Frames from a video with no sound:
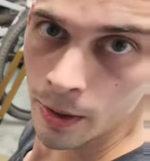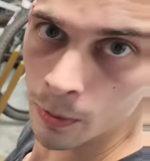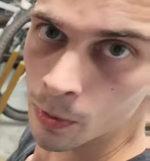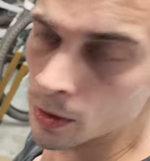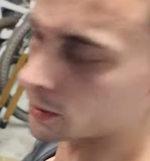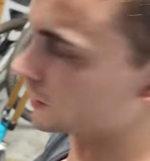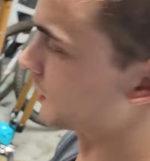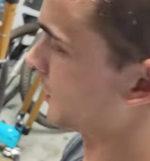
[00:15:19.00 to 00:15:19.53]
it
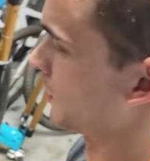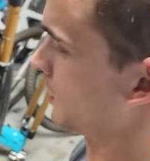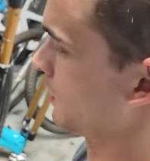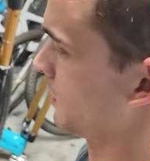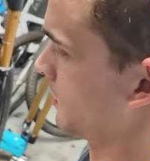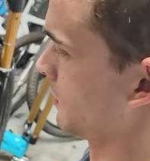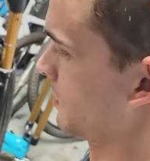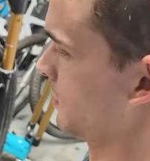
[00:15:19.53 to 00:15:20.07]
works.
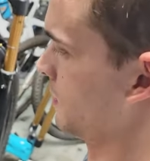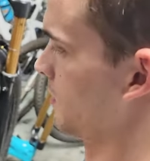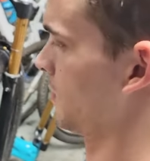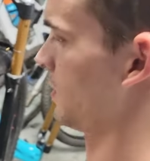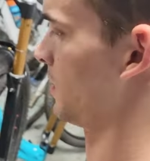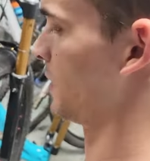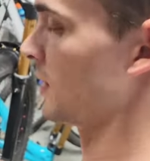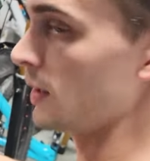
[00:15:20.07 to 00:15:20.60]

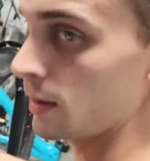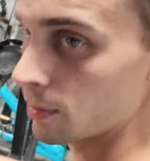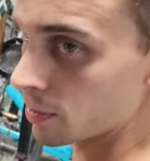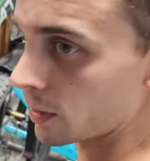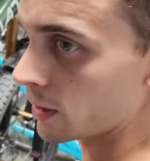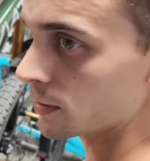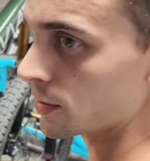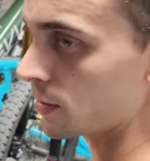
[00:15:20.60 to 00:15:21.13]
See,
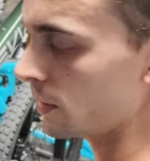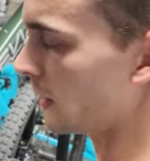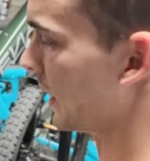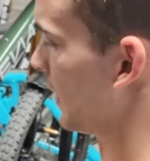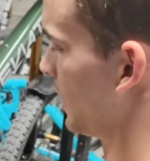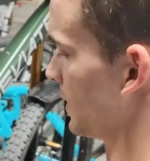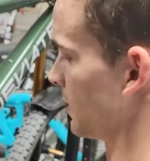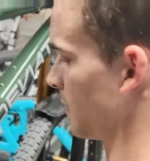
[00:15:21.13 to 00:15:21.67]
prayers do get
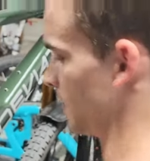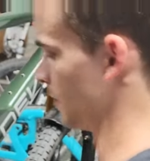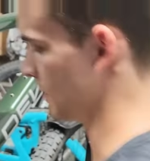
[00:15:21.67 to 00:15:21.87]
answered.